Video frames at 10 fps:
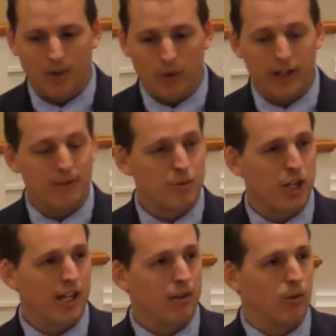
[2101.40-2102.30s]
William
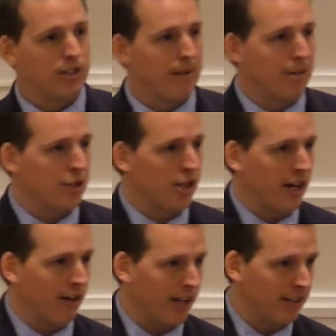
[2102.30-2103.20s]
Chin was a
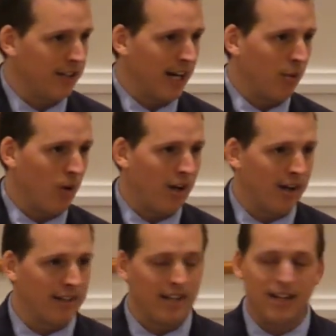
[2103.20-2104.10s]
missionary in
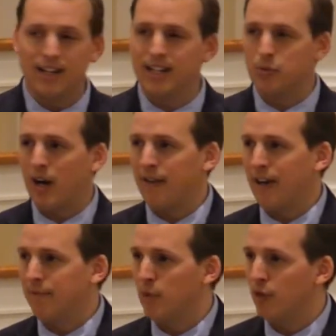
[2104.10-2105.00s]
Taiwan. He and his wife
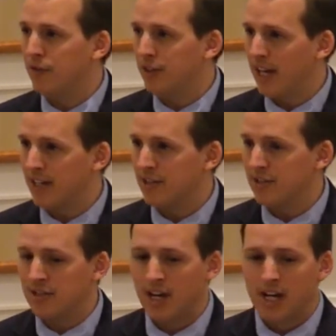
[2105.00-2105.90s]
have moved to
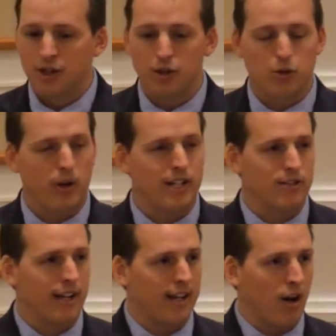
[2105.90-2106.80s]
Texas to
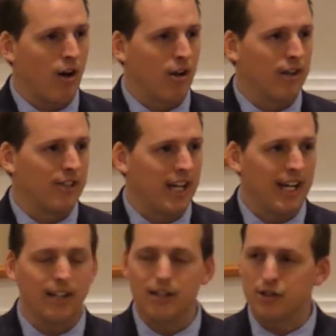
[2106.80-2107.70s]
translate all of the
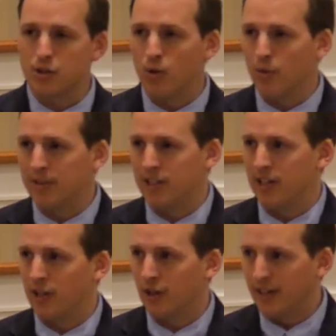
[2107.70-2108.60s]
English school
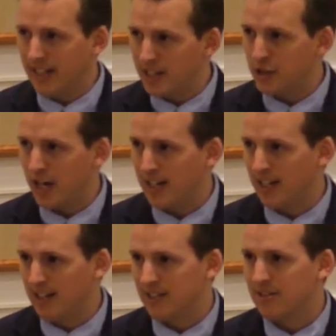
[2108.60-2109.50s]
material into
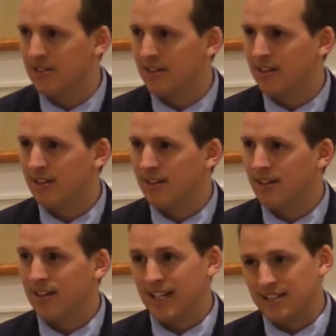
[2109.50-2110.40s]
Chinese.
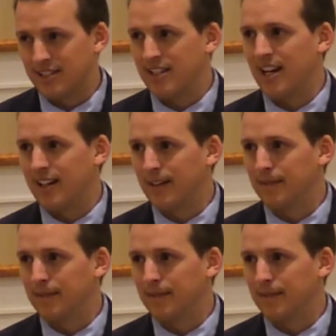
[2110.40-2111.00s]
That's exciting.